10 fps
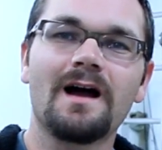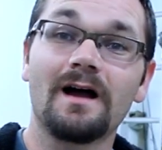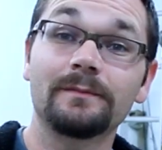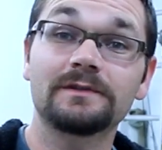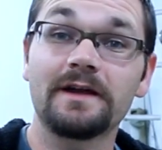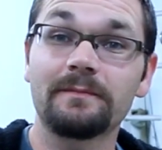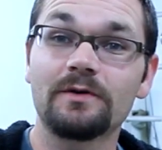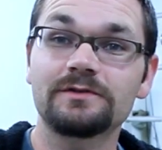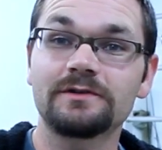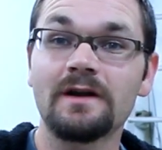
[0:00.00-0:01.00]
I'm
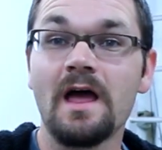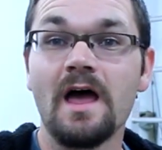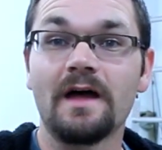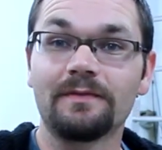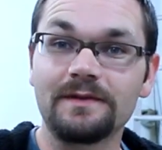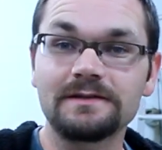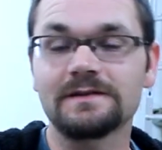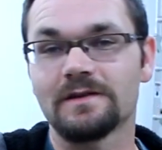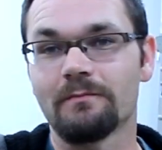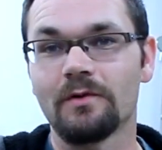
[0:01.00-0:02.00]
Moser, and this
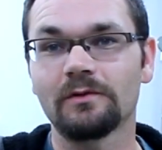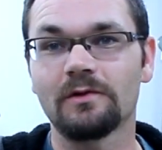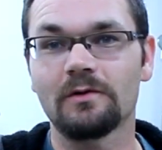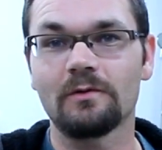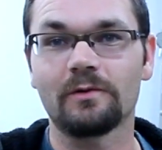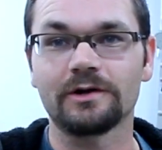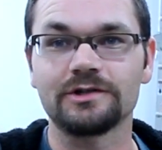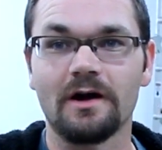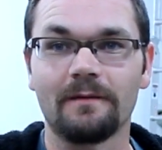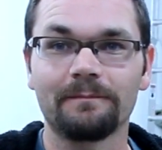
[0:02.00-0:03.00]
is the MonoLoco
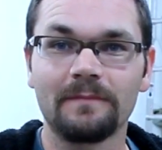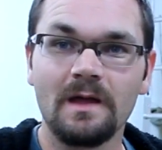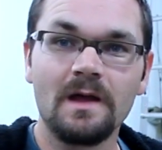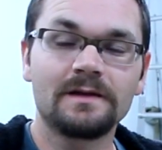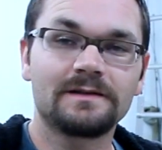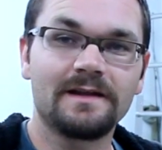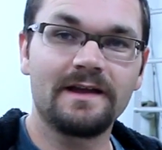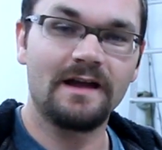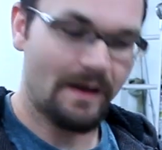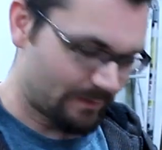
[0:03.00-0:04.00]
workshop.
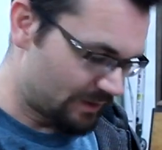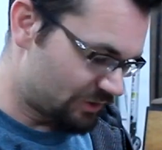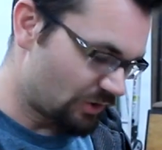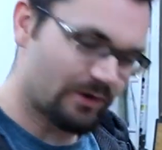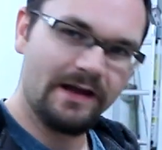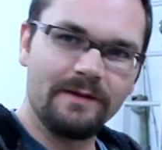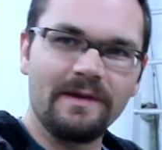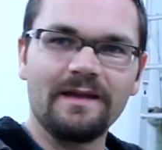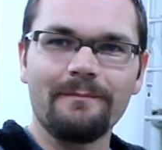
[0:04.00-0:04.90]
Today I'm going to show you how to make